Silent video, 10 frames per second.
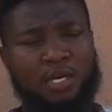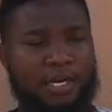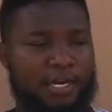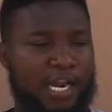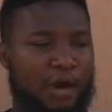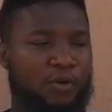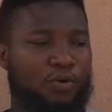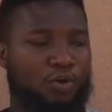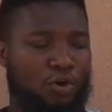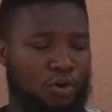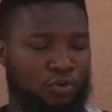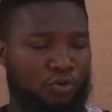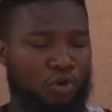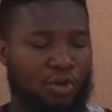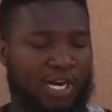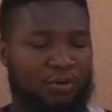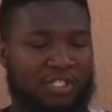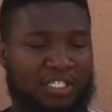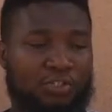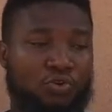Now, under those
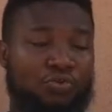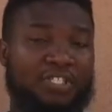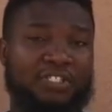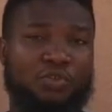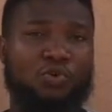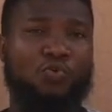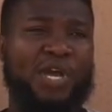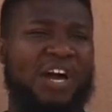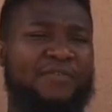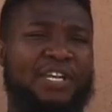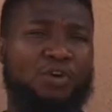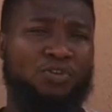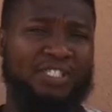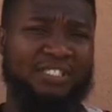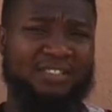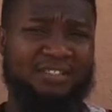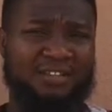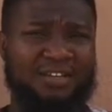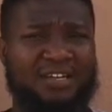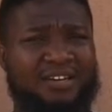categories, we have the horses,
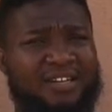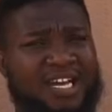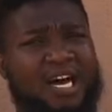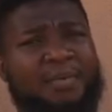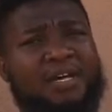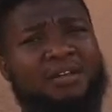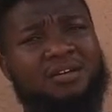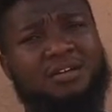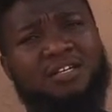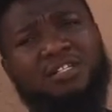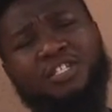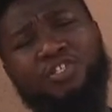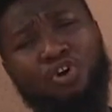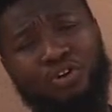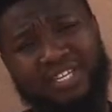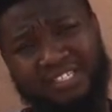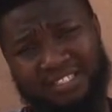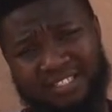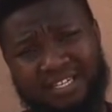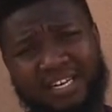the camel, the
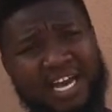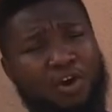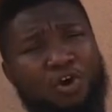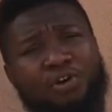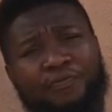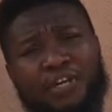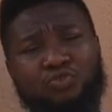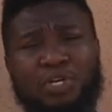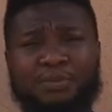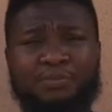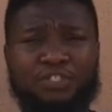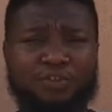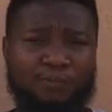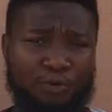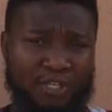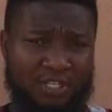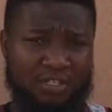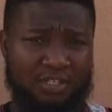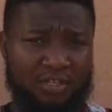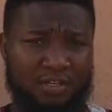donkeys. They are all referred to as beasts of burden.
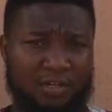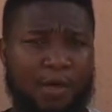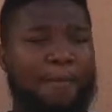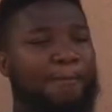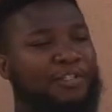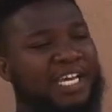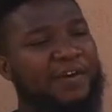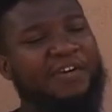But ever